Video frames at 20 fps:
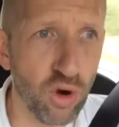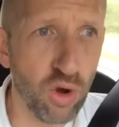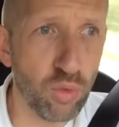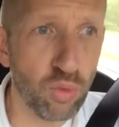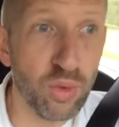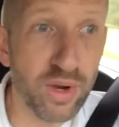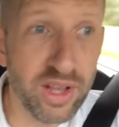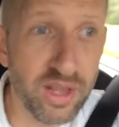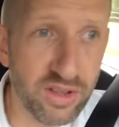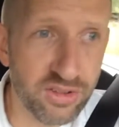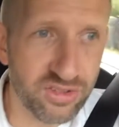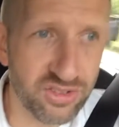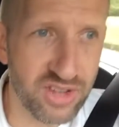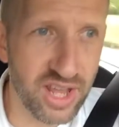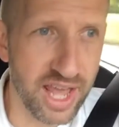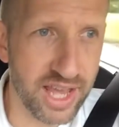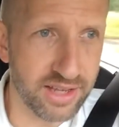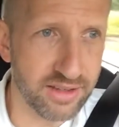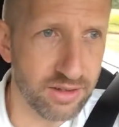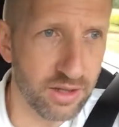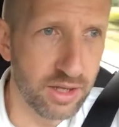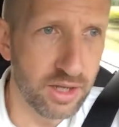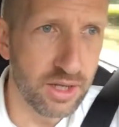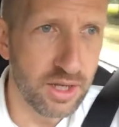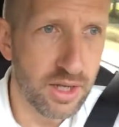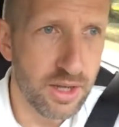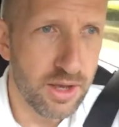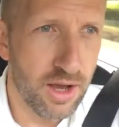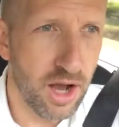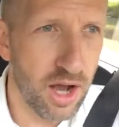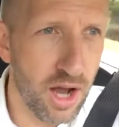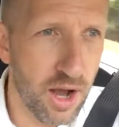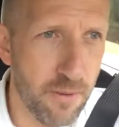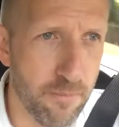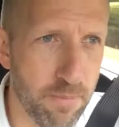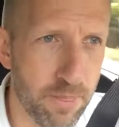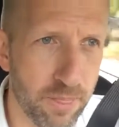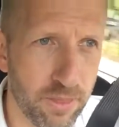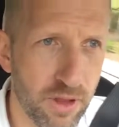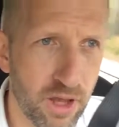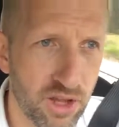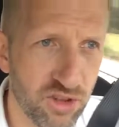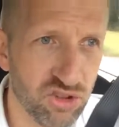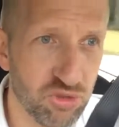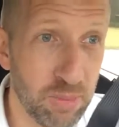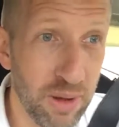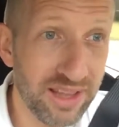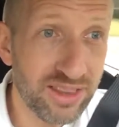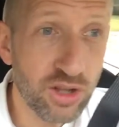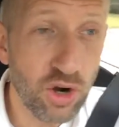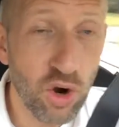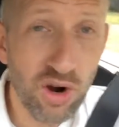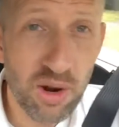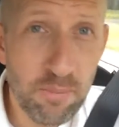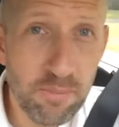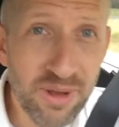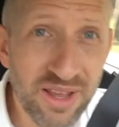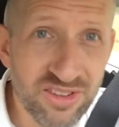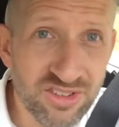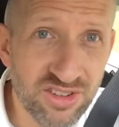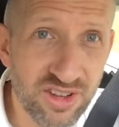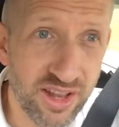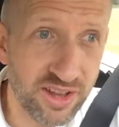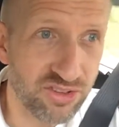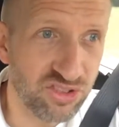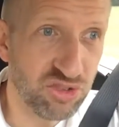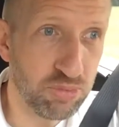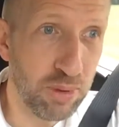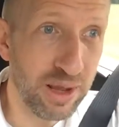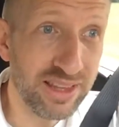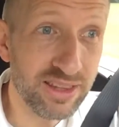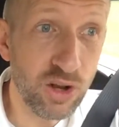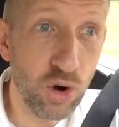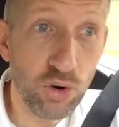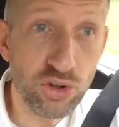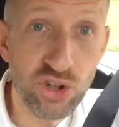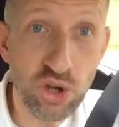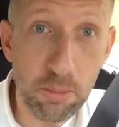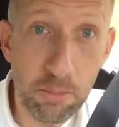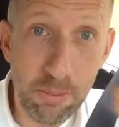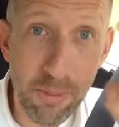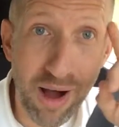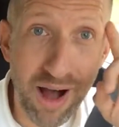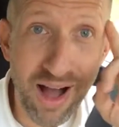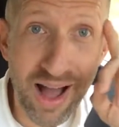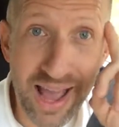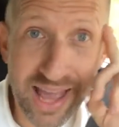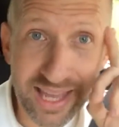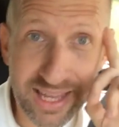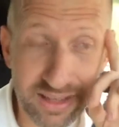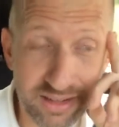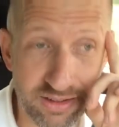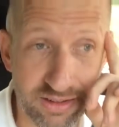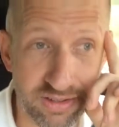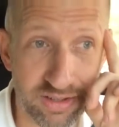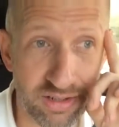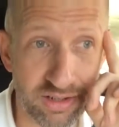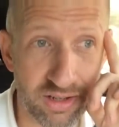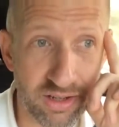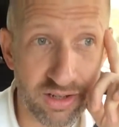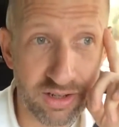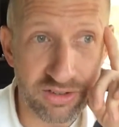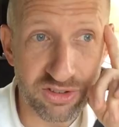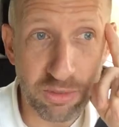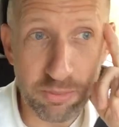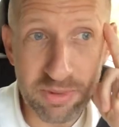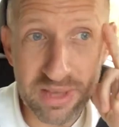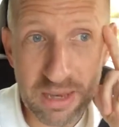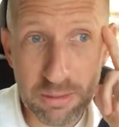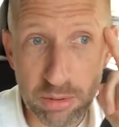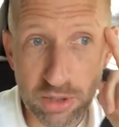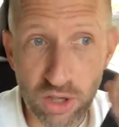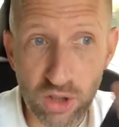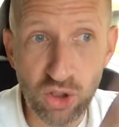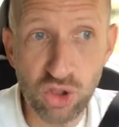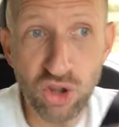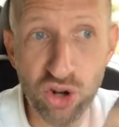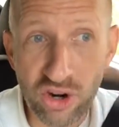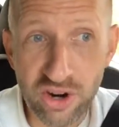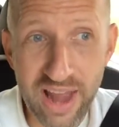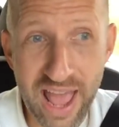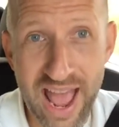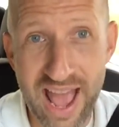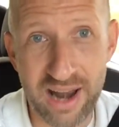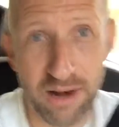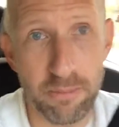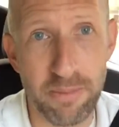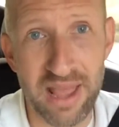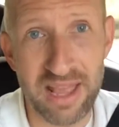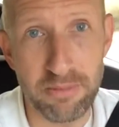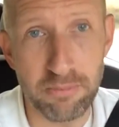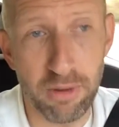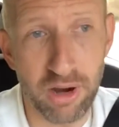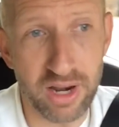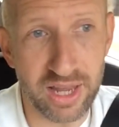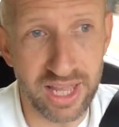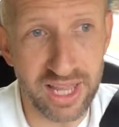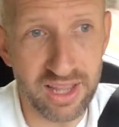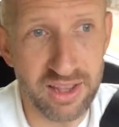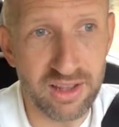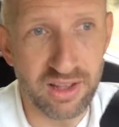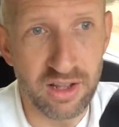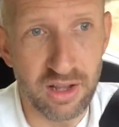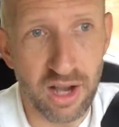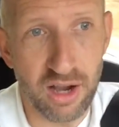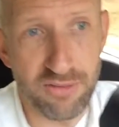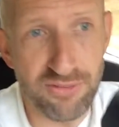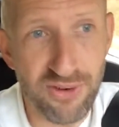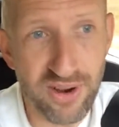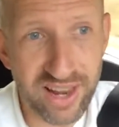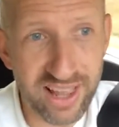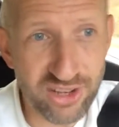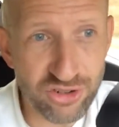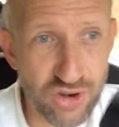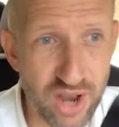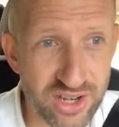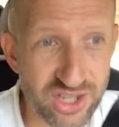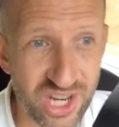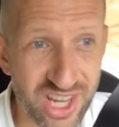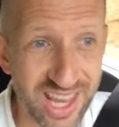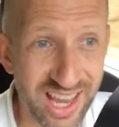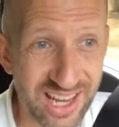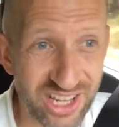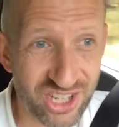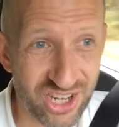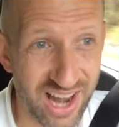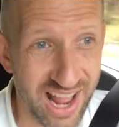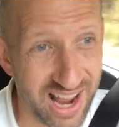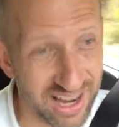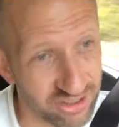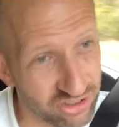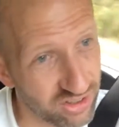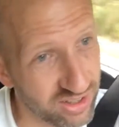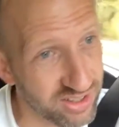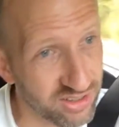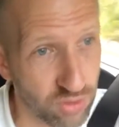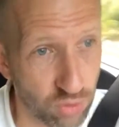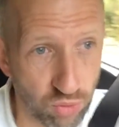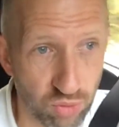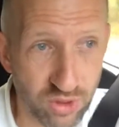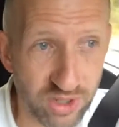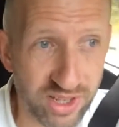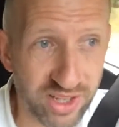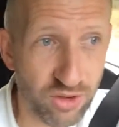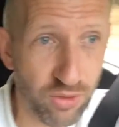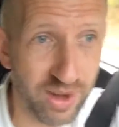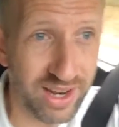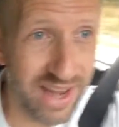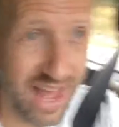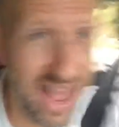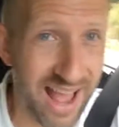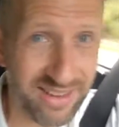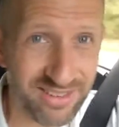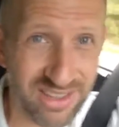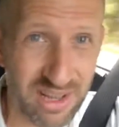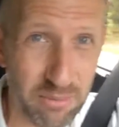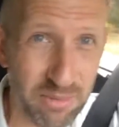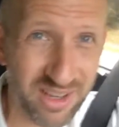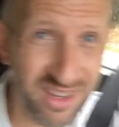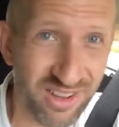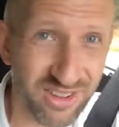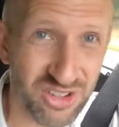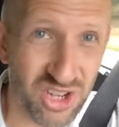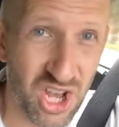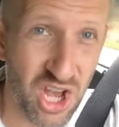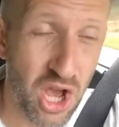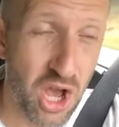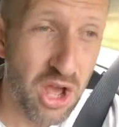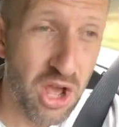it on real estate. Spend it on a business. Spend it on your mind to be able to learn how to bank money. Financial education actually is a really great asset, because